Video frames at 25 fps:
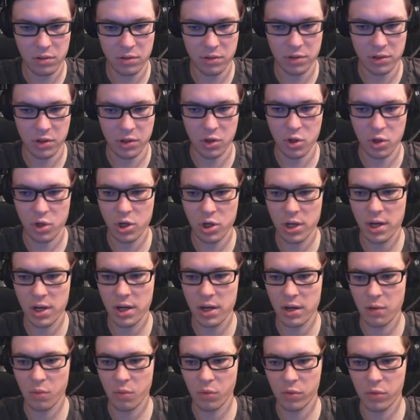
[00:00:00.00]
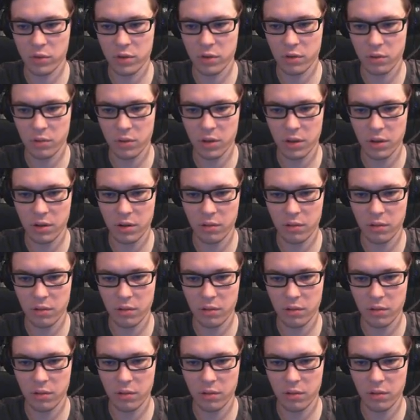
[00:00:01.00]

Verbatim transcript: There's a shit in the water. What the